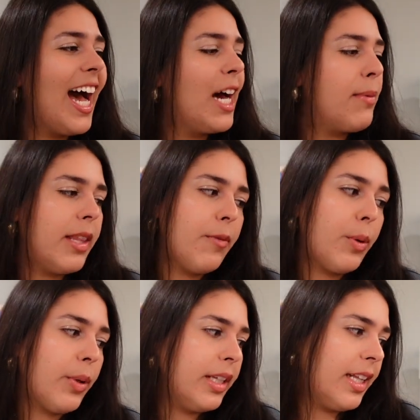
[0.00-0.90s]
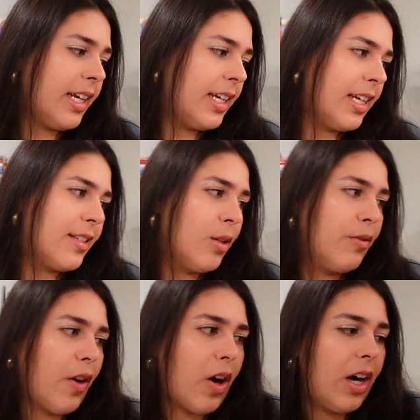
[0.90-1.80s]
And they've been really liking it so
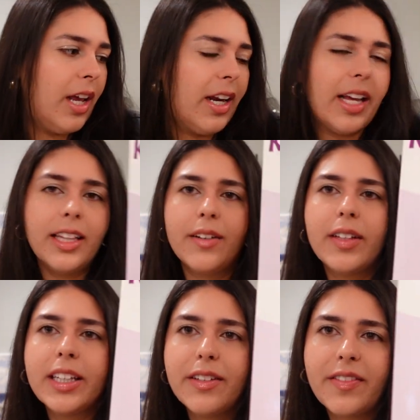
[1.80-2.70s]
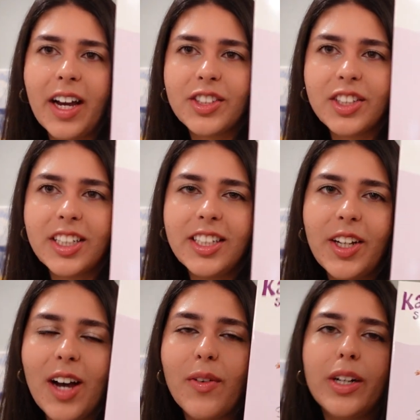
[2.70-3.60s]
far. And I love like the fashion
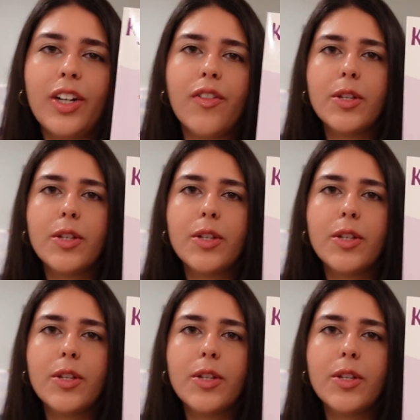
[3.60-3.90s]
you have on here.